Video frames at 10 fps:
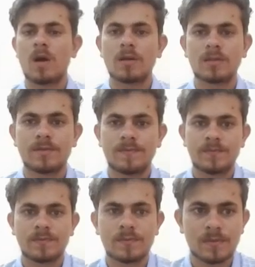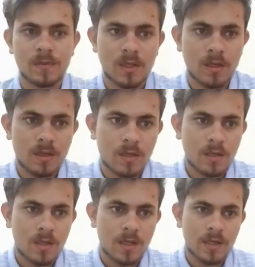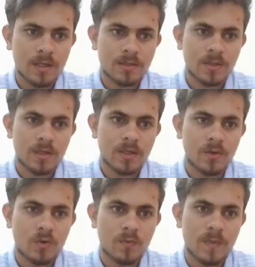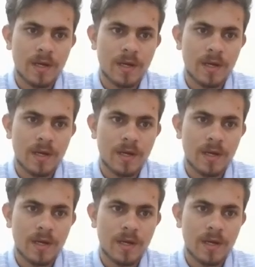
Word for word: class. In a study group,